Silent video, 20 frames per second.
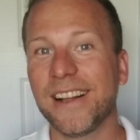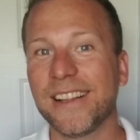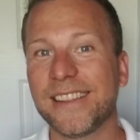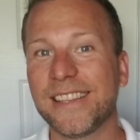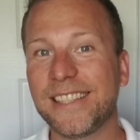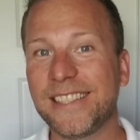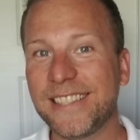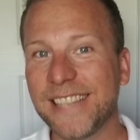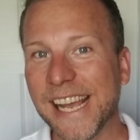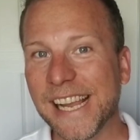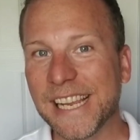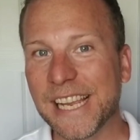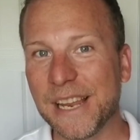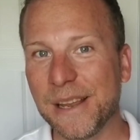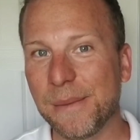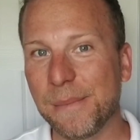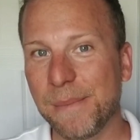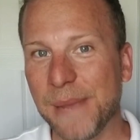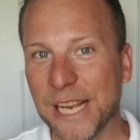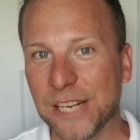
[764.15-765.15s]
The
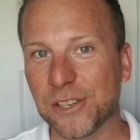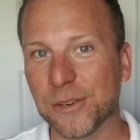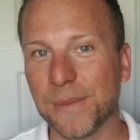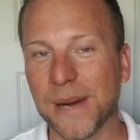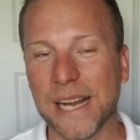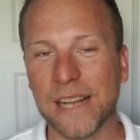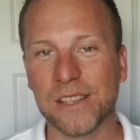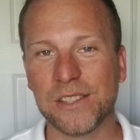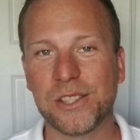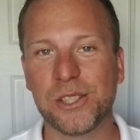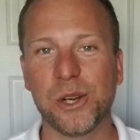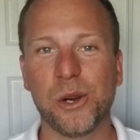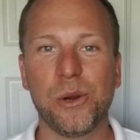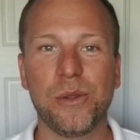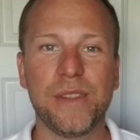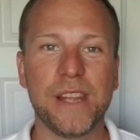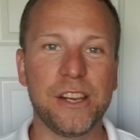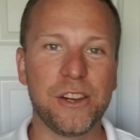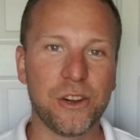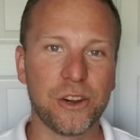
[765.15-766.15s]
second major
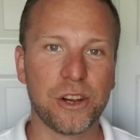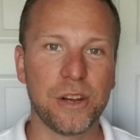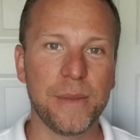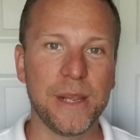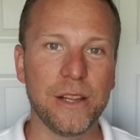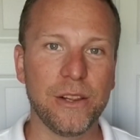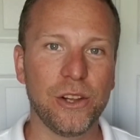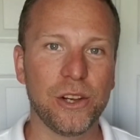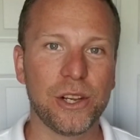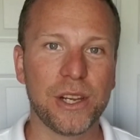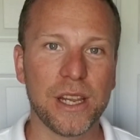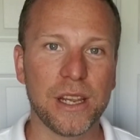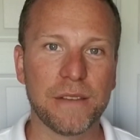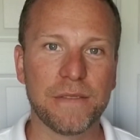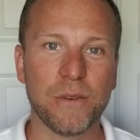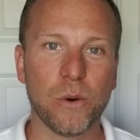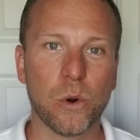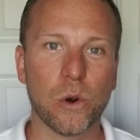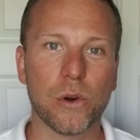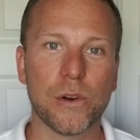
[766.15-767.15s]
milestone that you're going to be looking
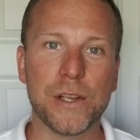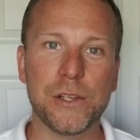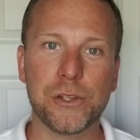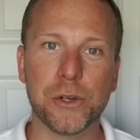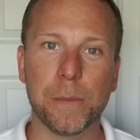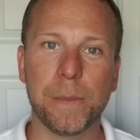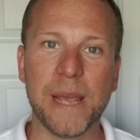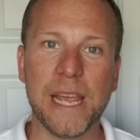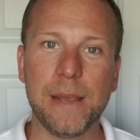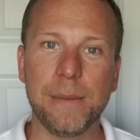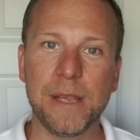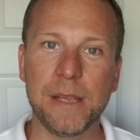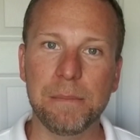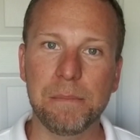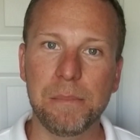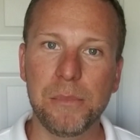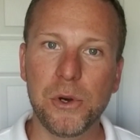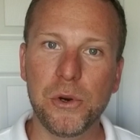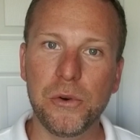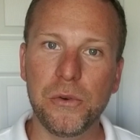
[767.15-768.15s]
for is your baby
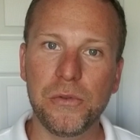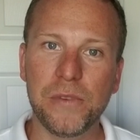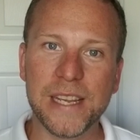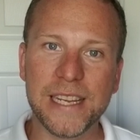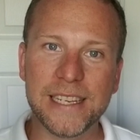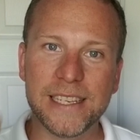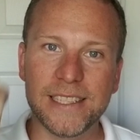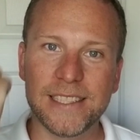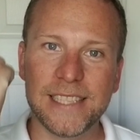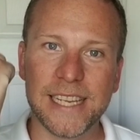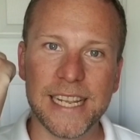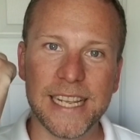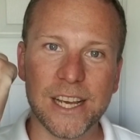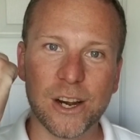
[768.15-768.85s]
moving his